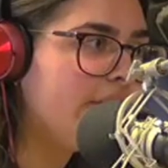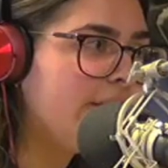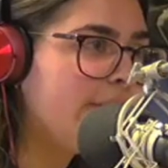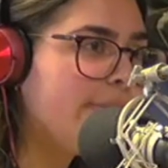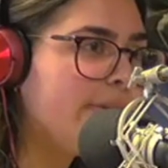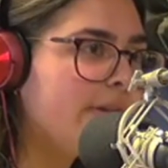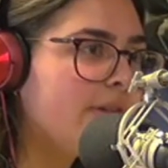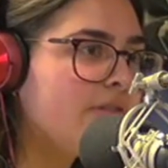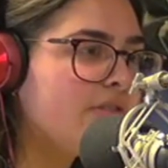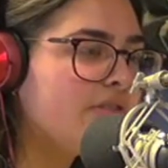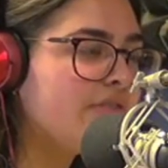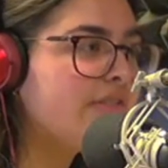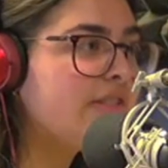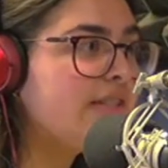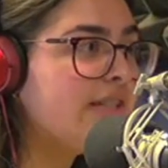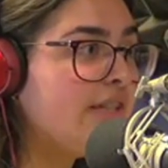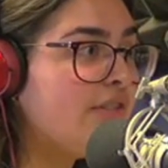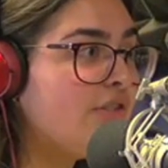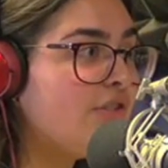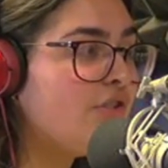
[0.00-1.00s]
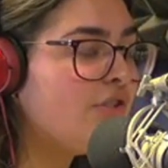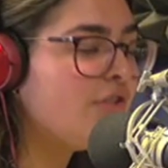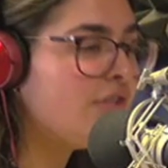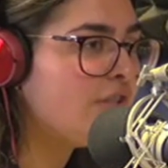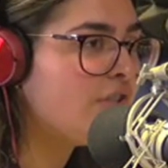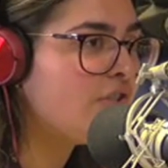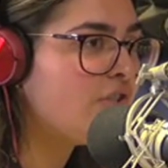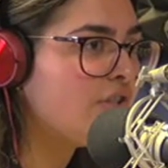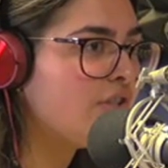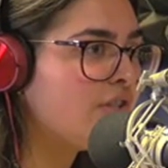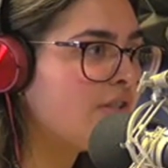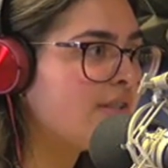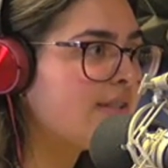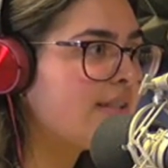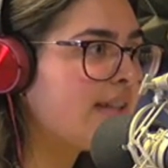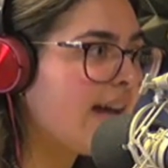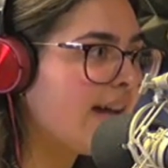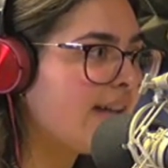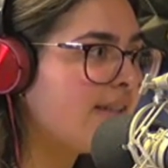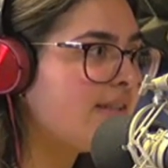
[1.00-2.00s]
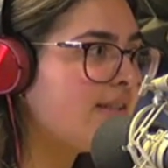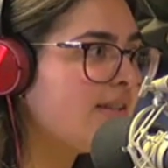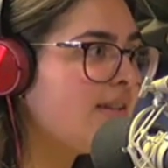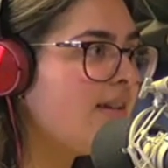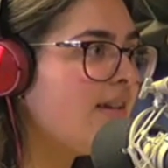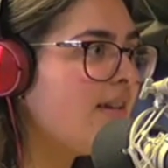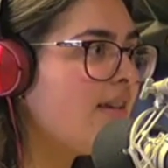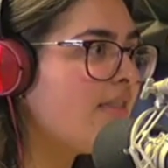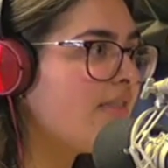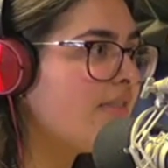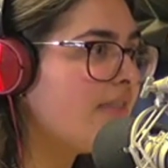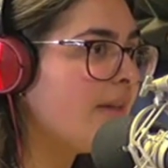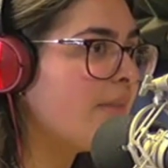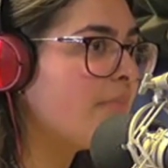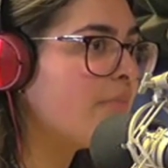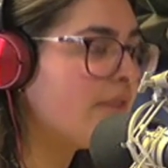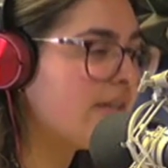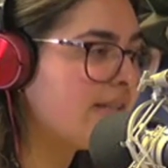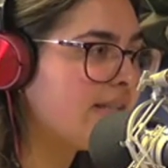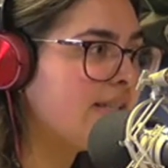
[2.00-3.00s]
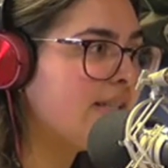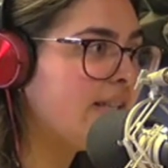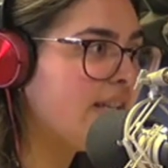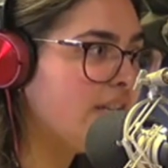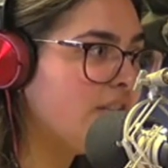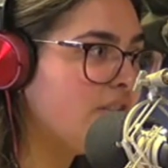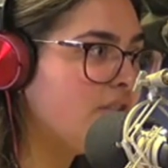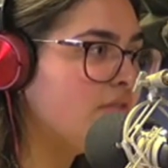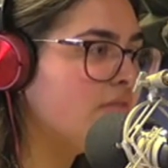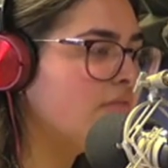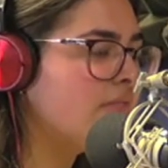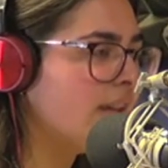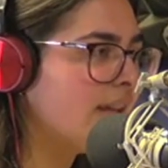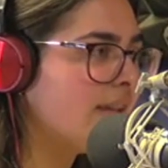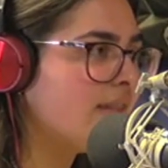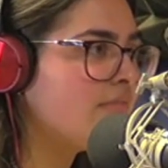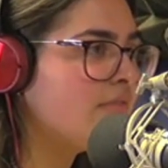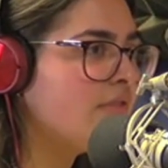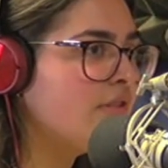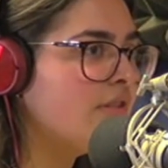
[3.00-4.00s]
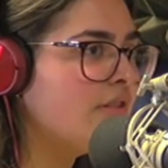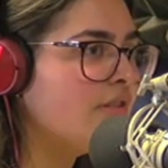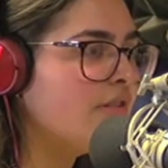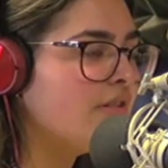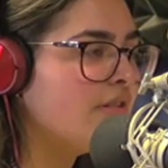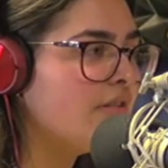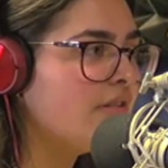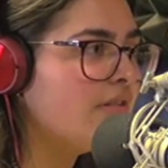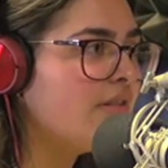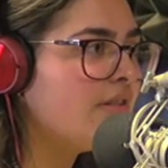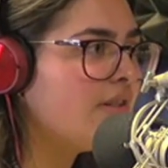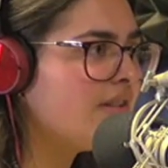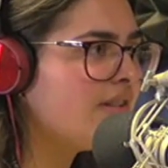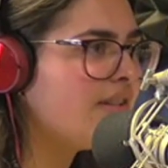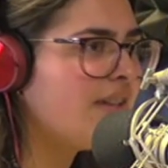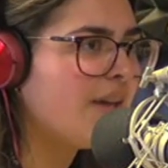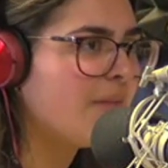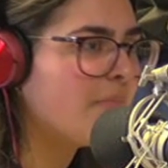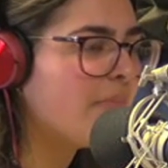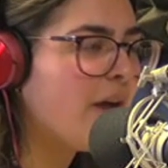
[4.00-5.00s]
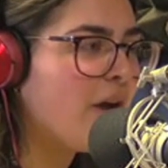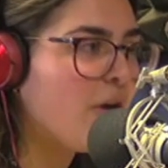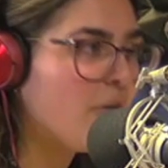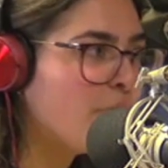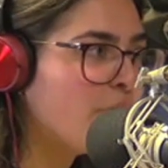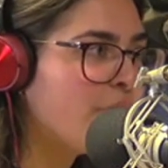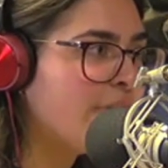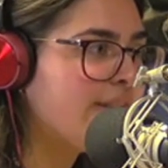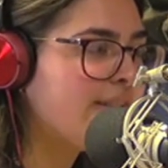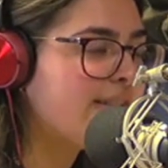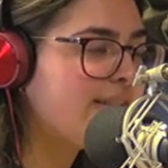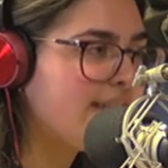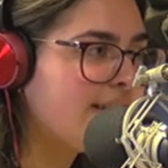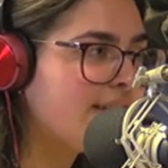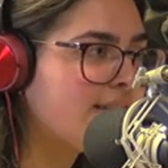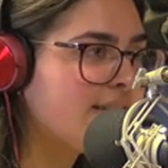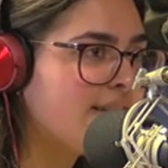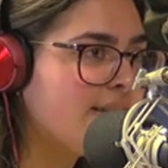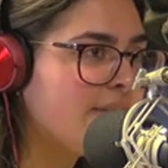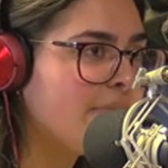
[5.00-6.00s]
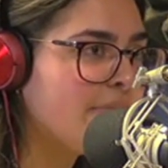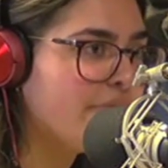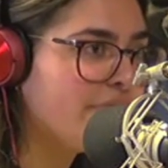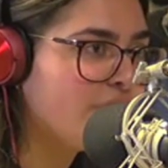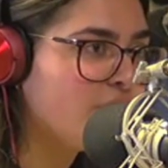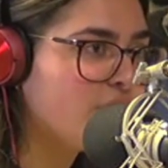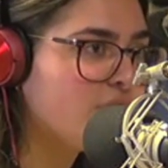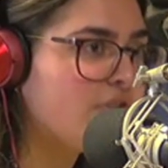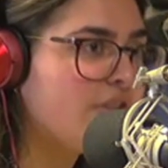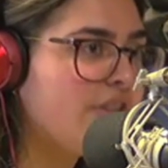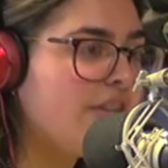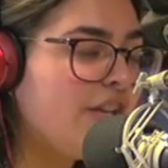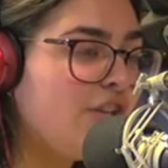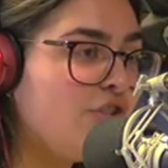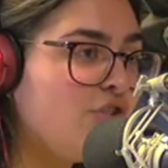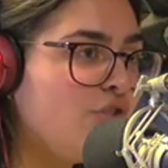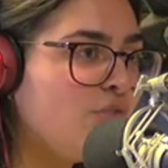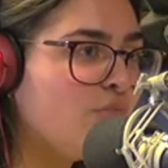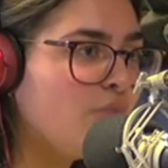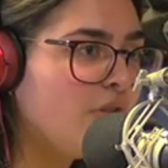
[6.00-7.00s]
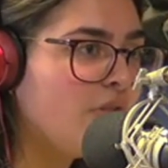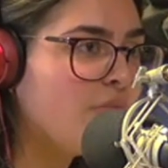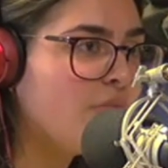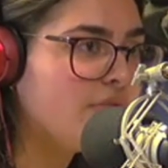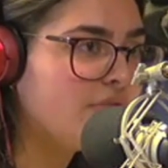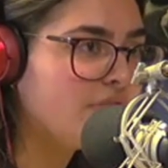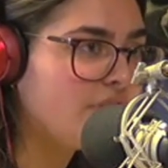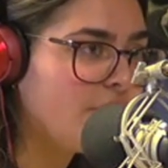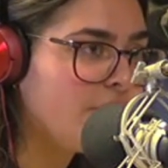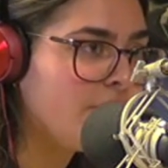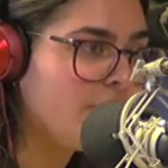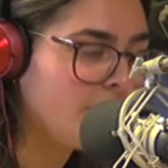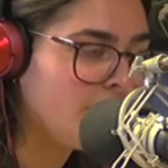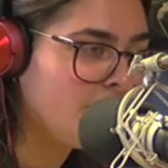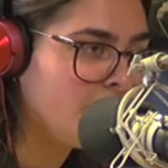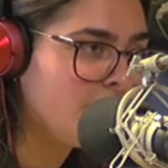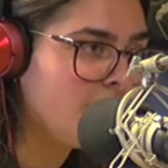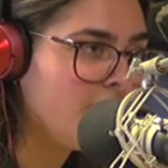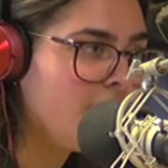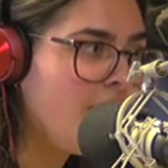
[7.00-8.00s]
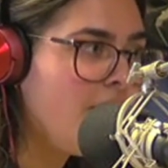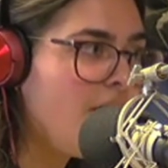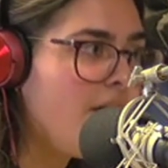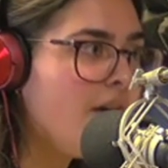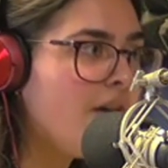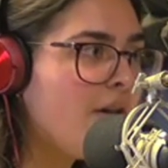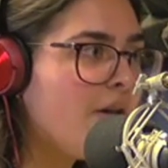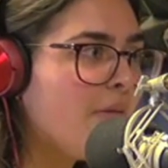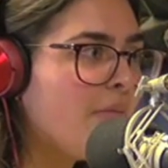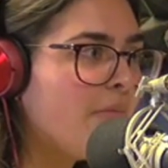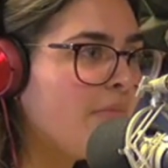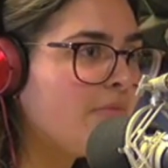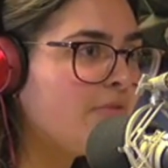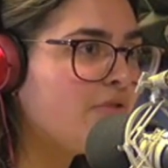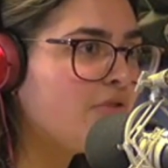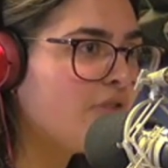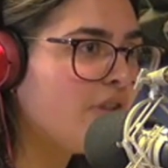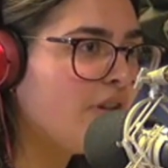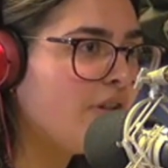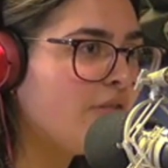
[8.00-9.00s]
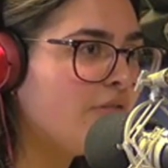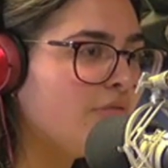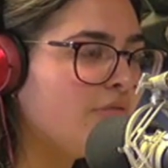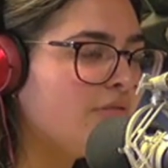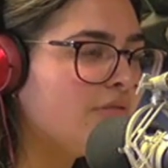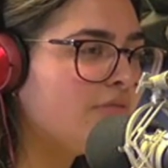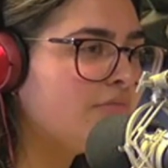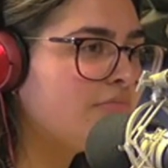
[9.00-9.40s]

because obviously the uni students had their presentation, like the yeah PowerPoint mm. sent to them before, so they knew what was going on. So